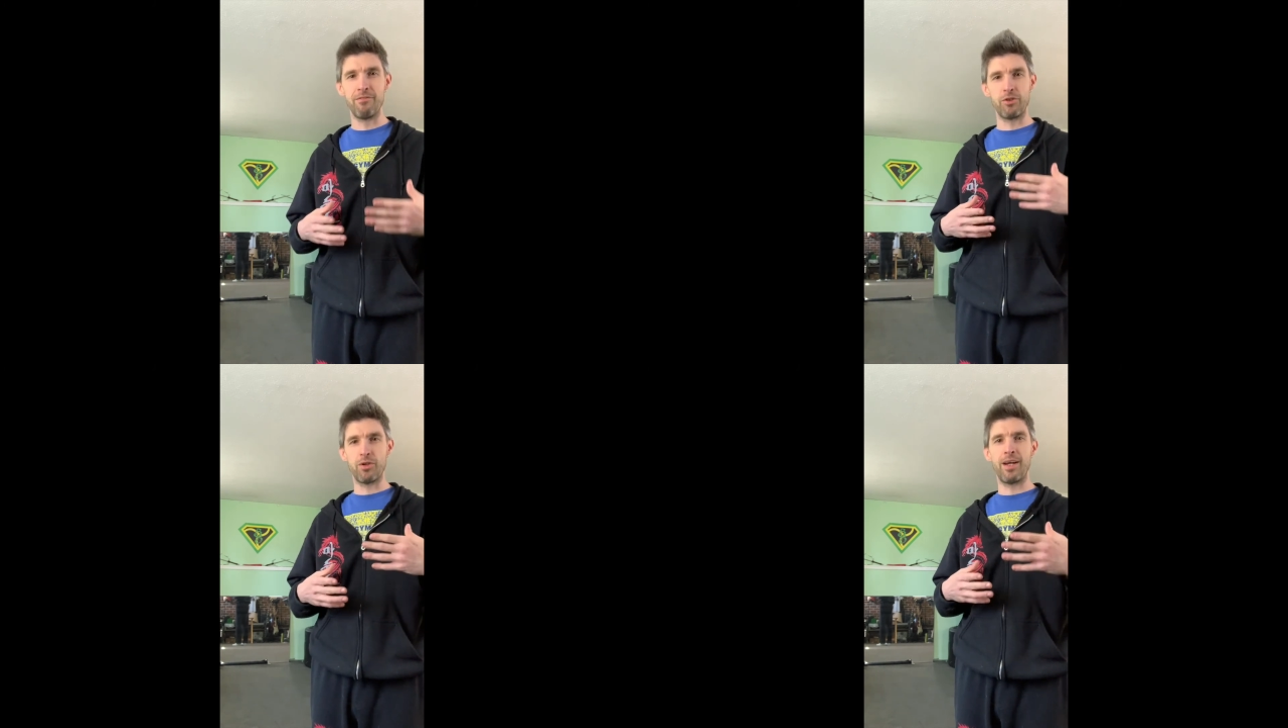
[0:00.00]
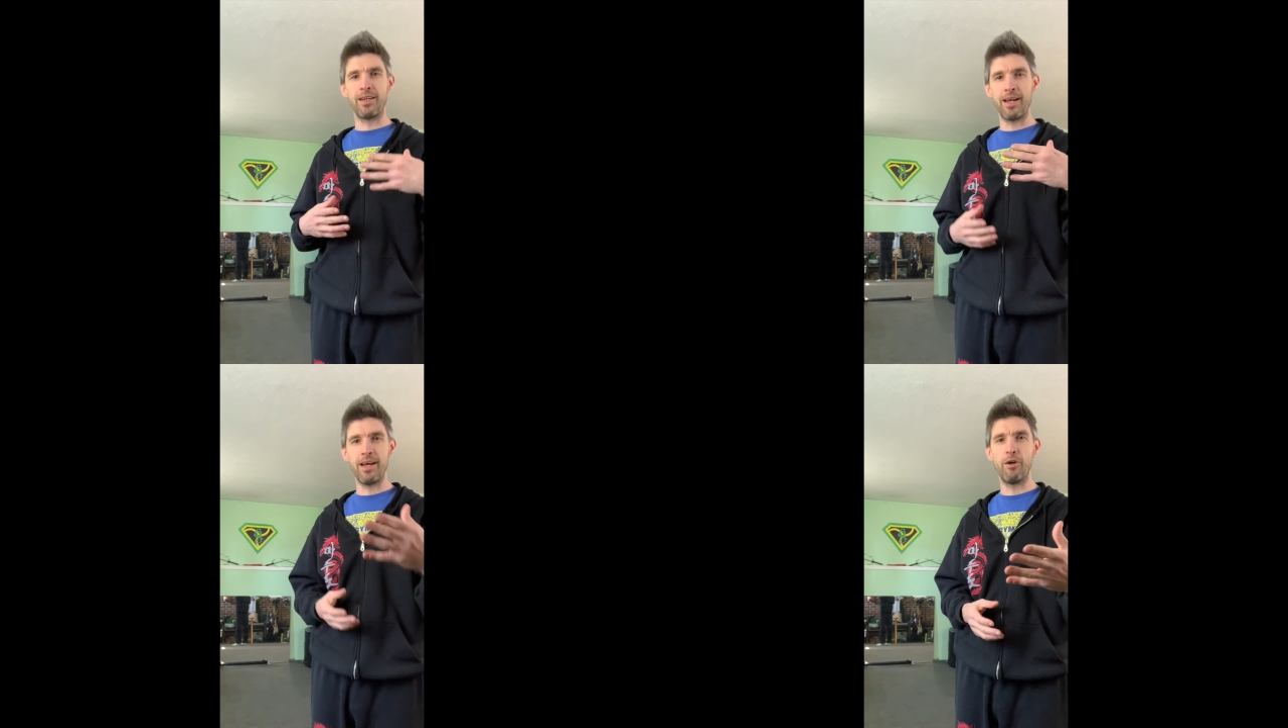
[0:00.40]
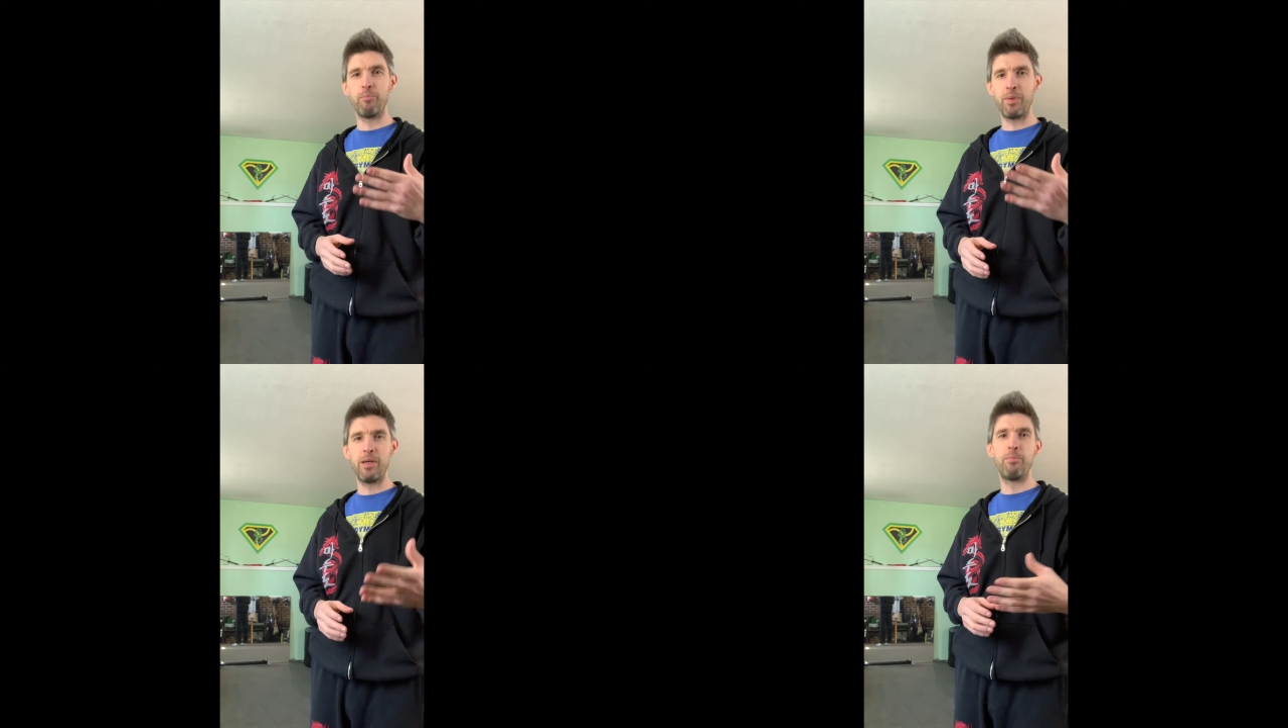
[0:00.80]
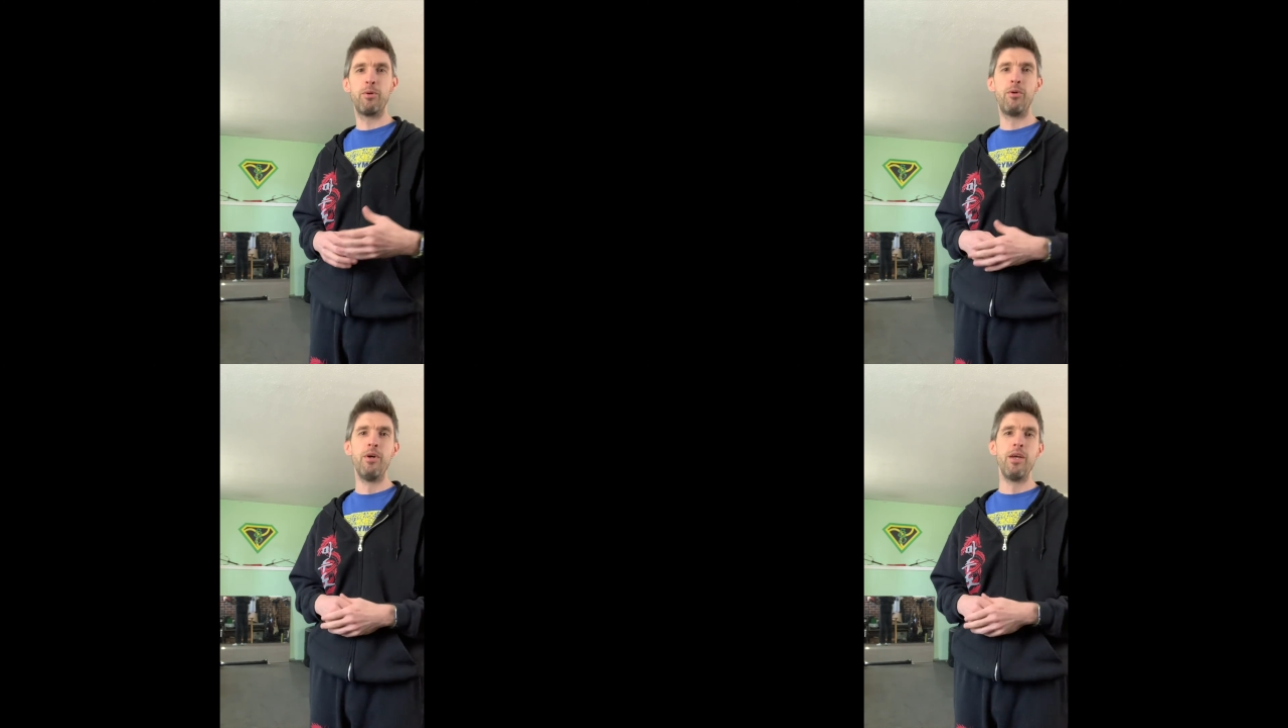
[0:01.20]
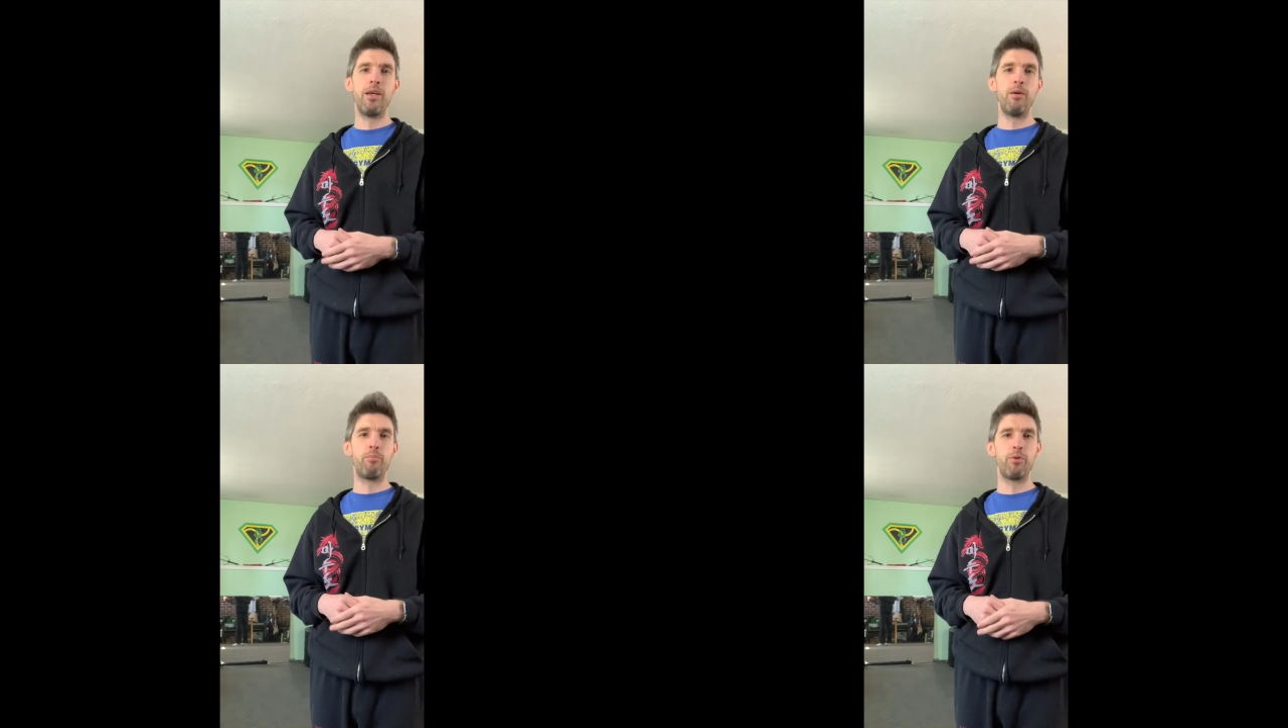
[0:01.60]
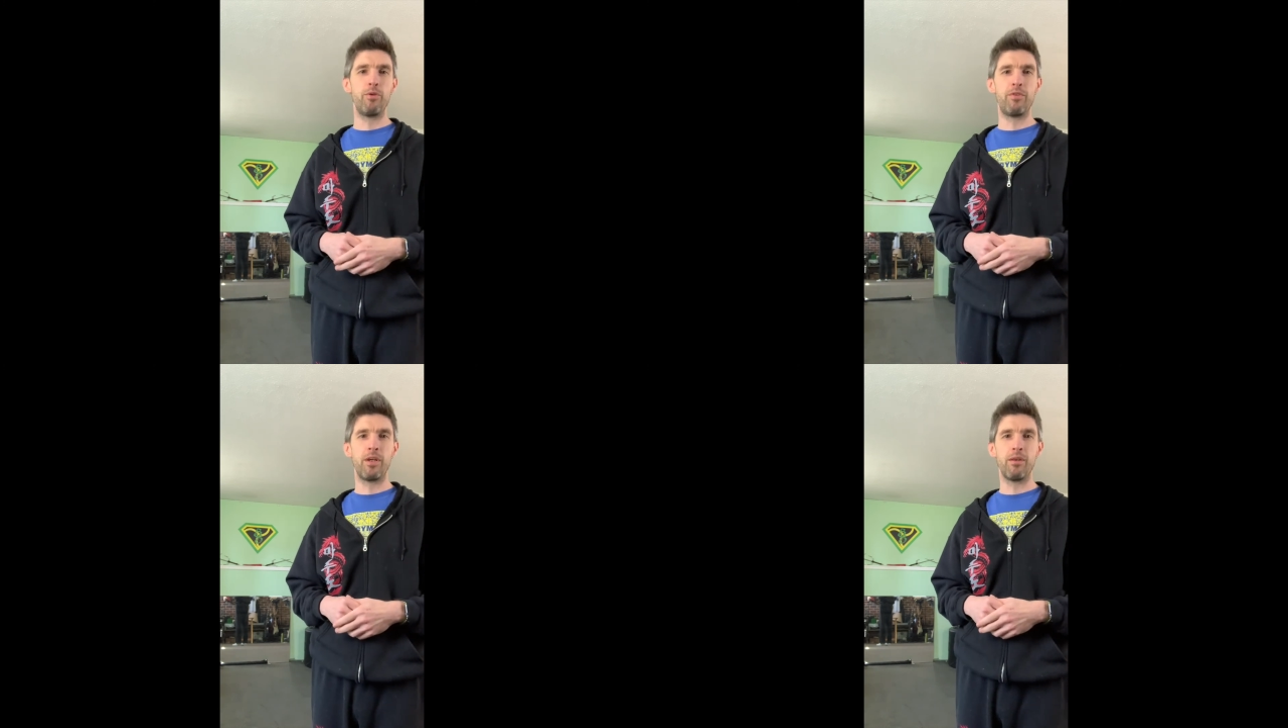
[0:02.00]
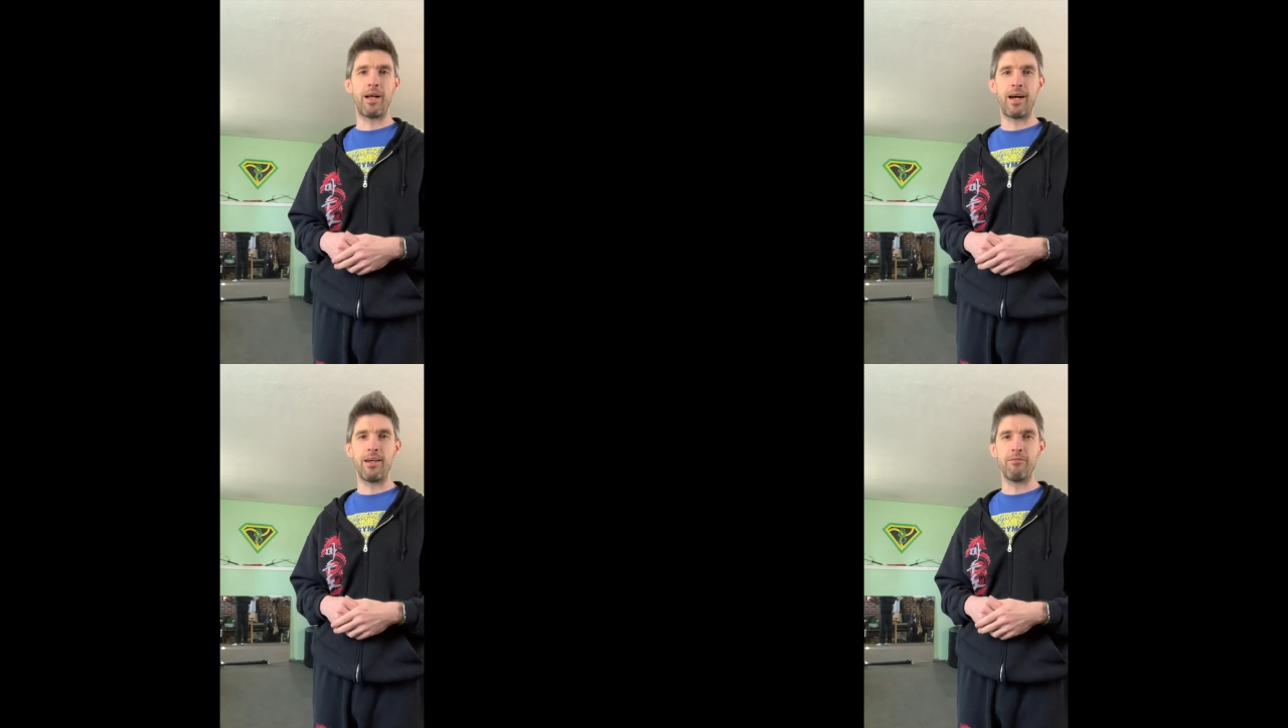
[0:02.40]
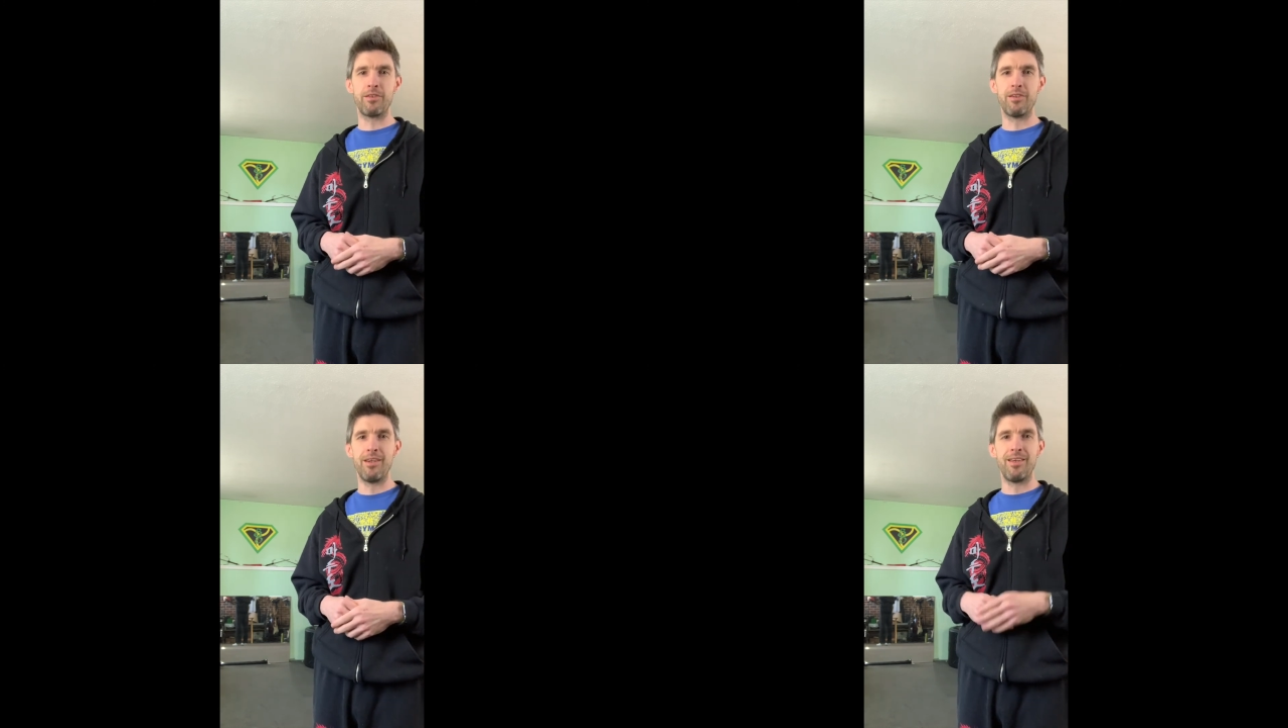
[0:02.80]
and trying to help people improve their lives.